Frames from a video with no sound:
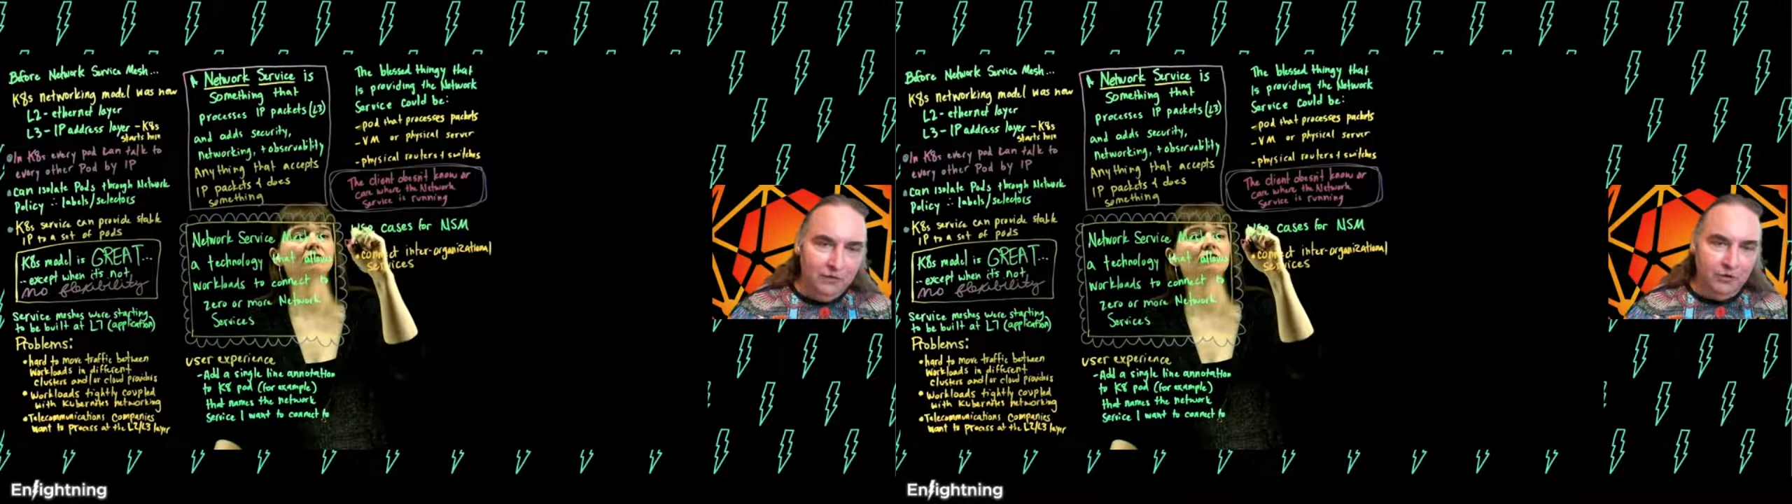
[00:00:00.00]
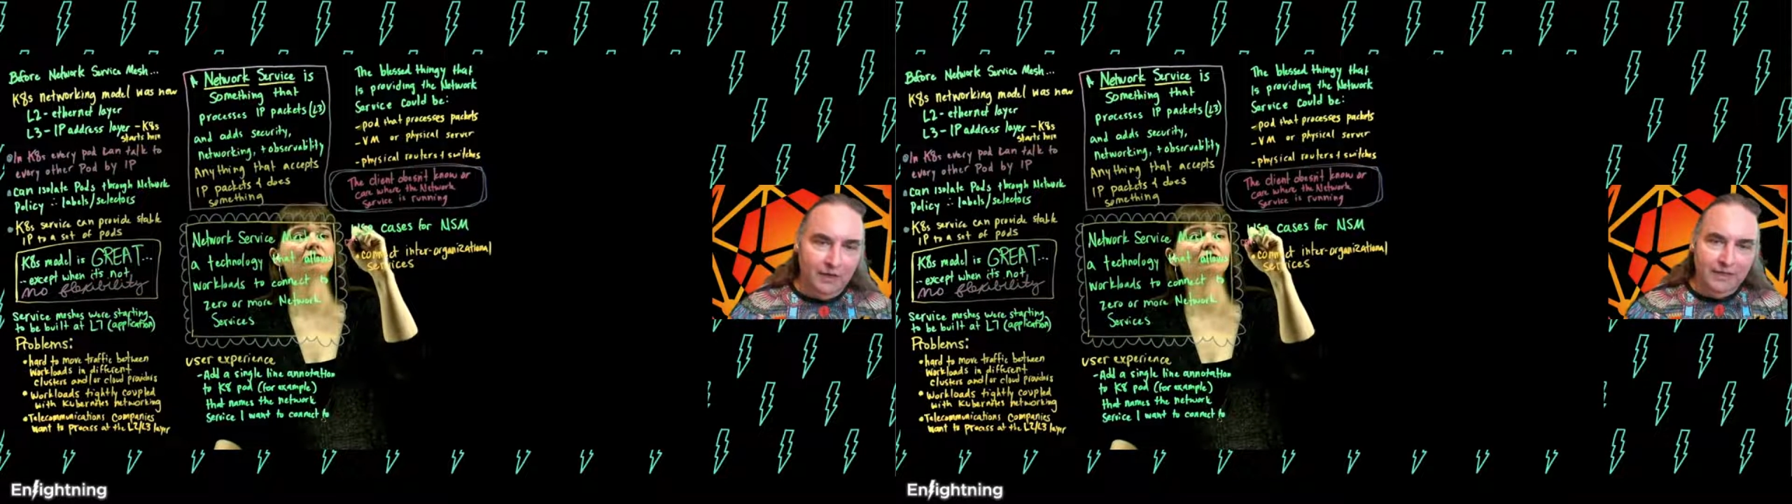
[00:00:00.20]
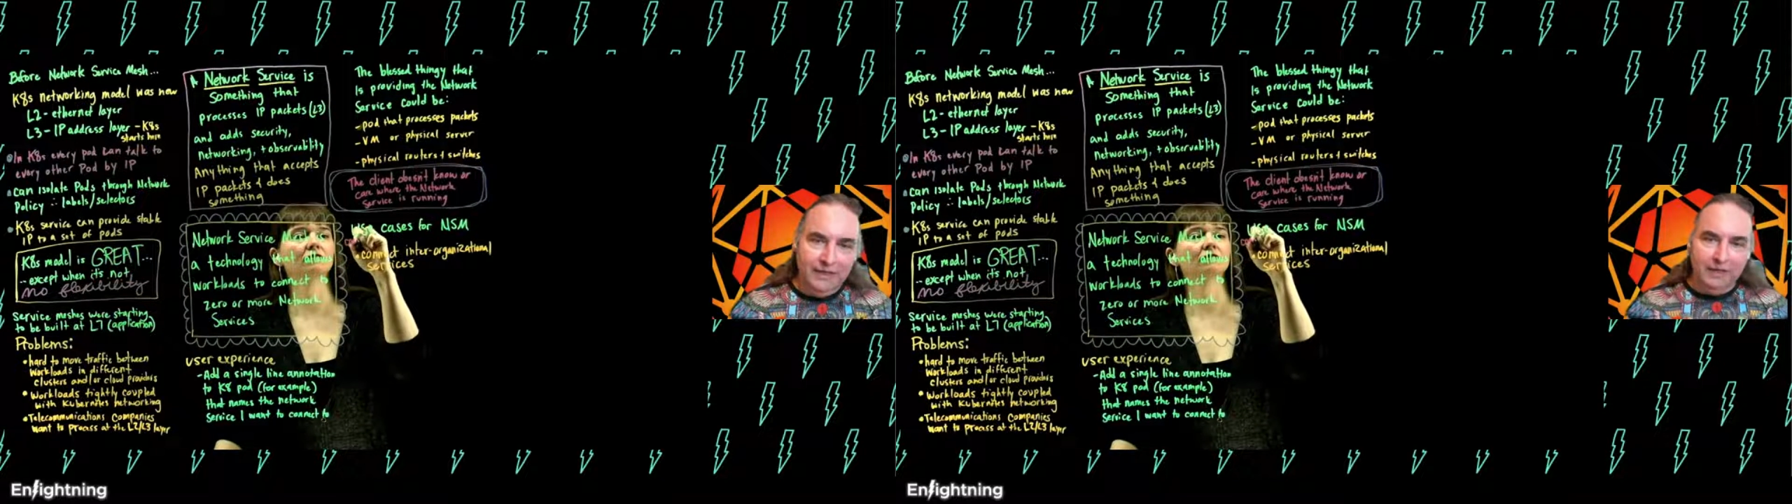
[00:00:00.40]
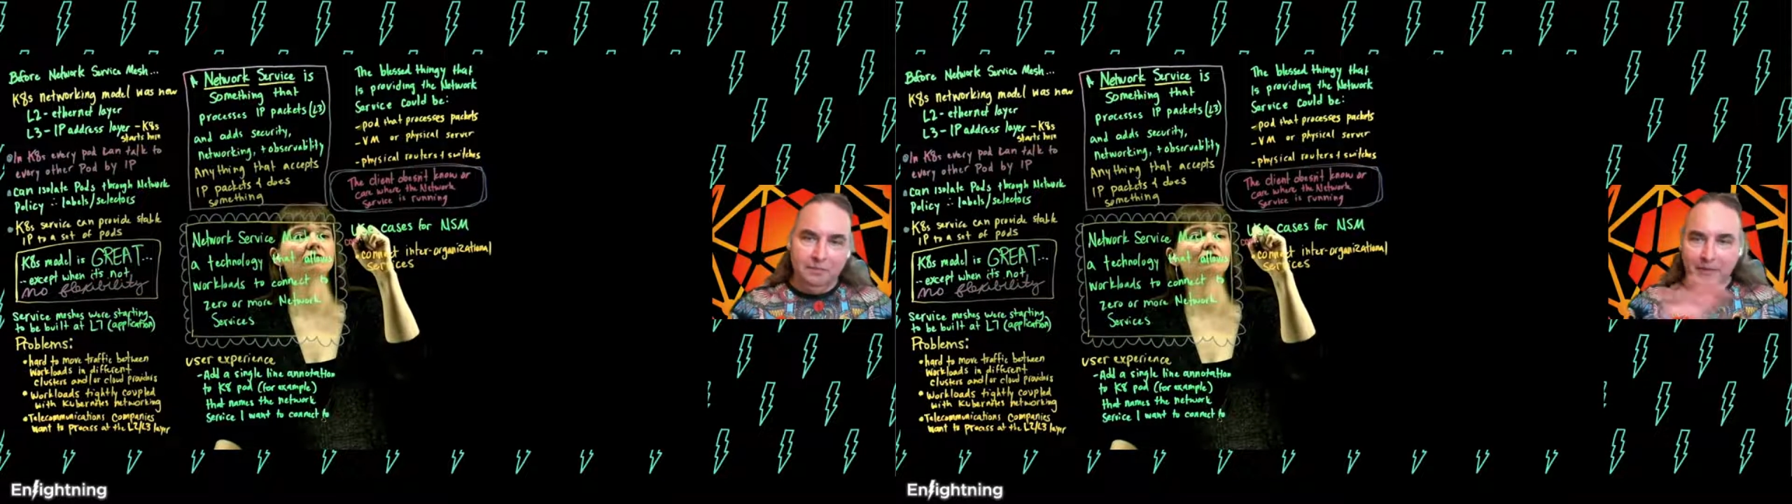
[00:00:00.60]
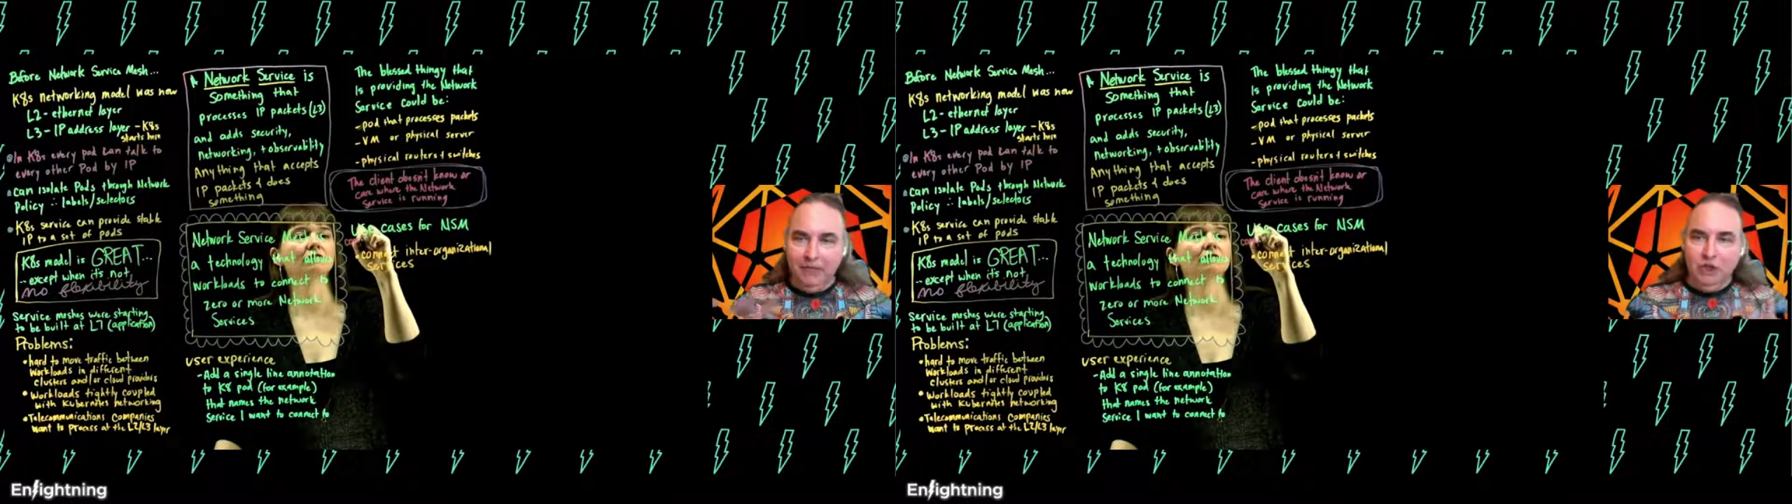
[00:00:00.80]
trying to
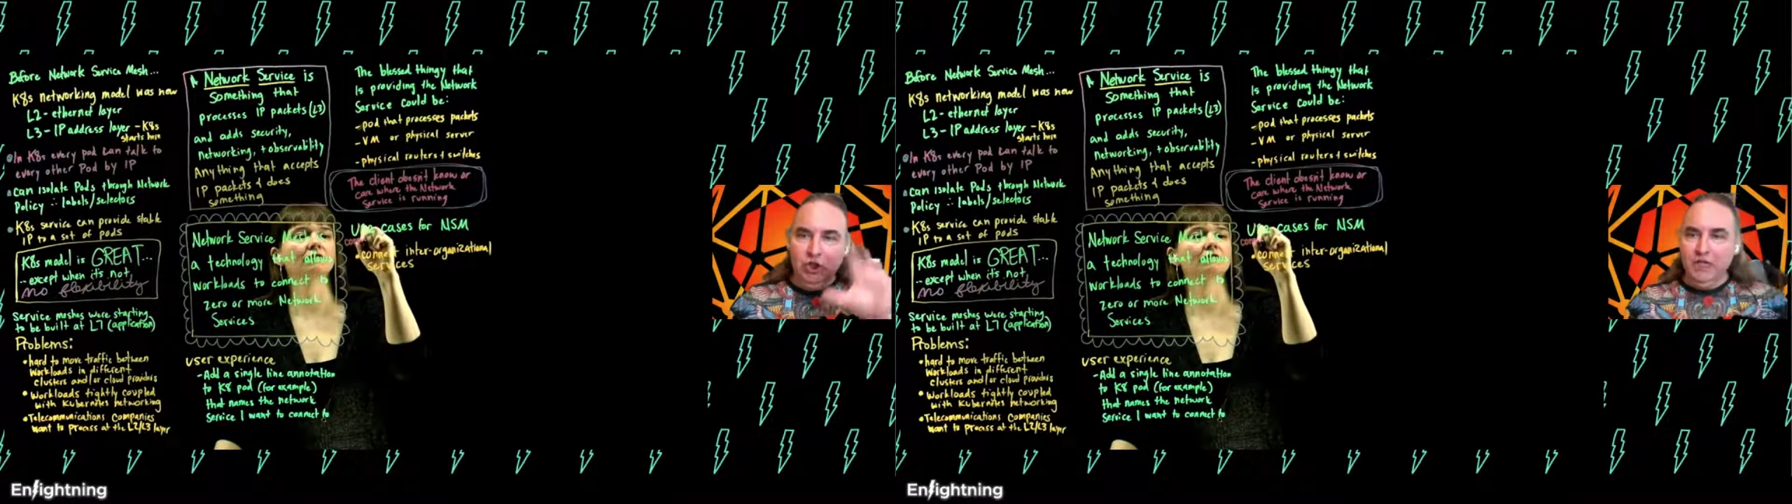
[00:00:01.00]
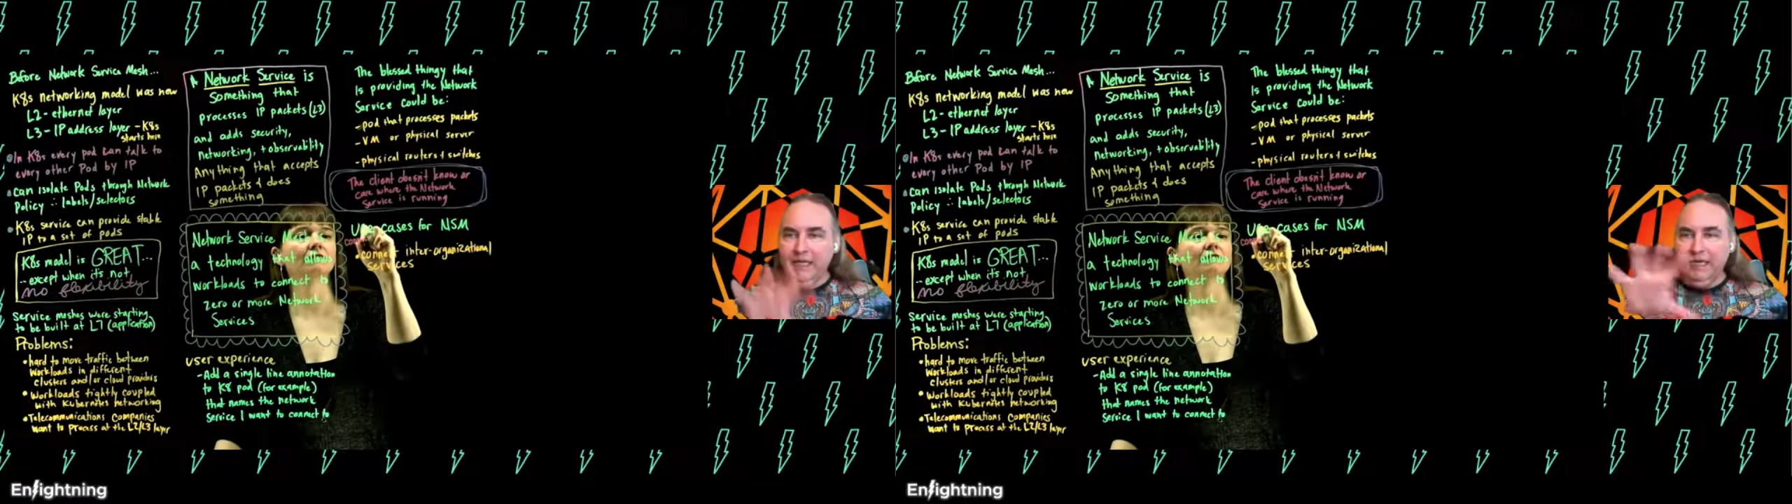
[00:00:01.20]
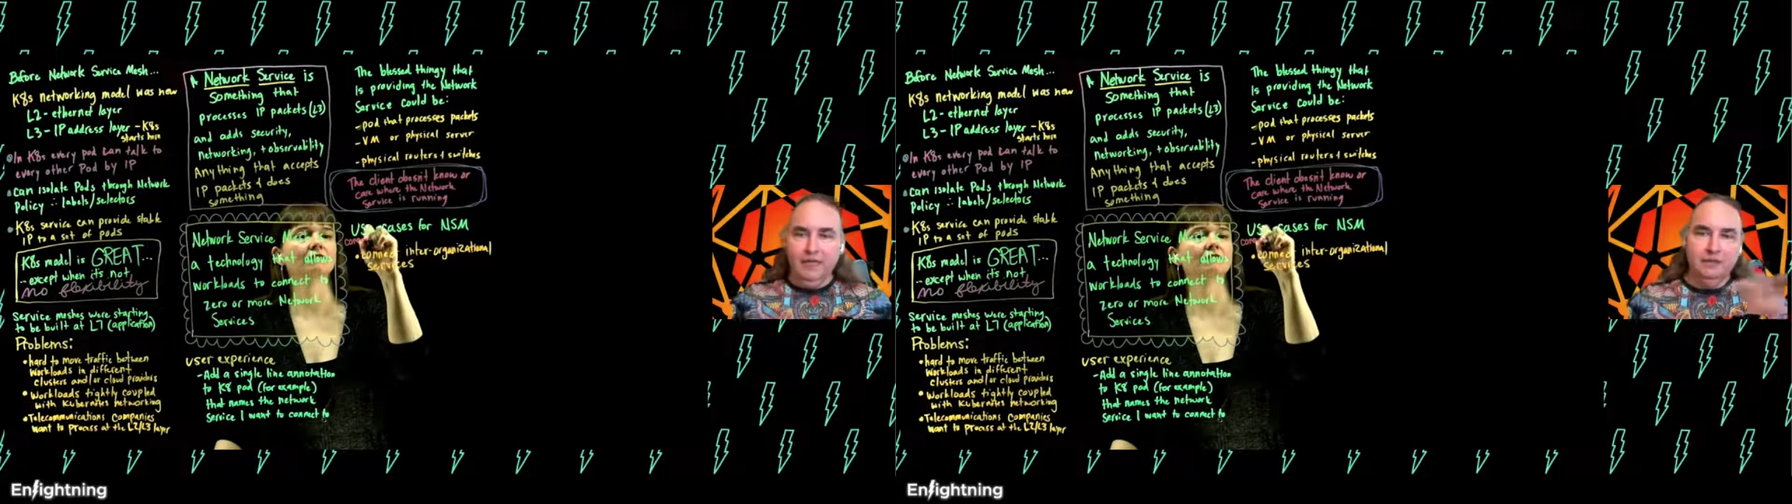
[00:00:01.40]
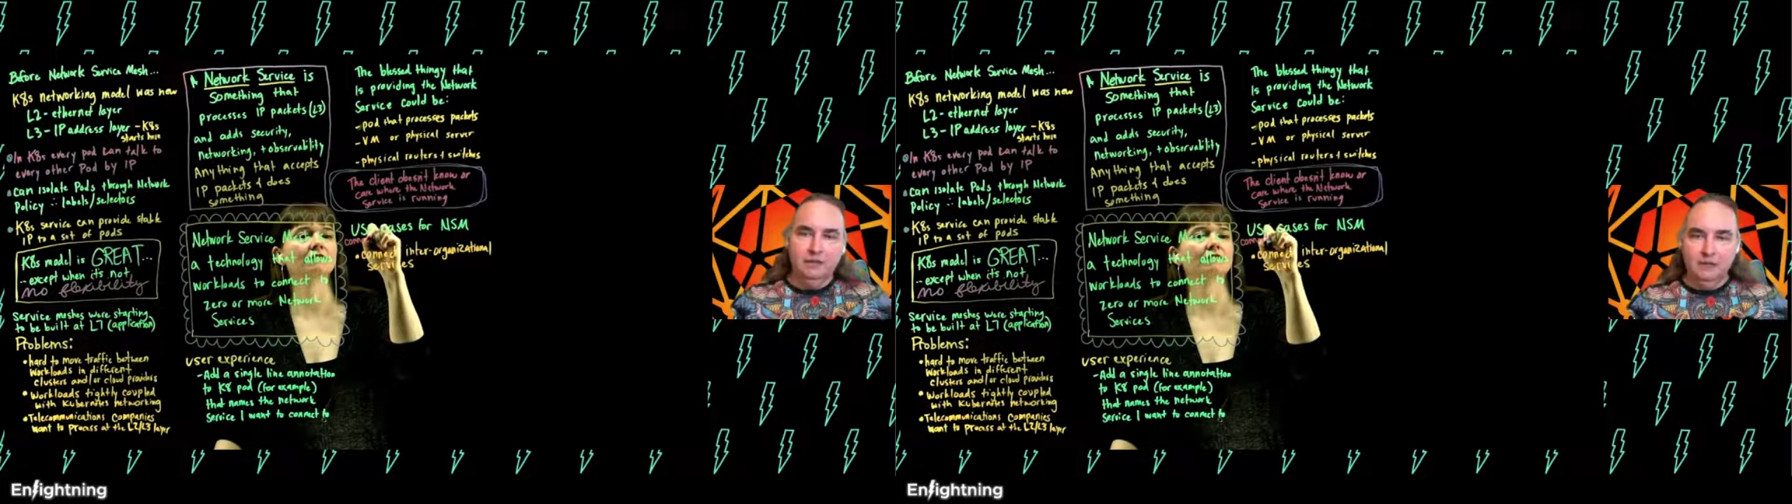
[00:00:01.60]
connect big chunky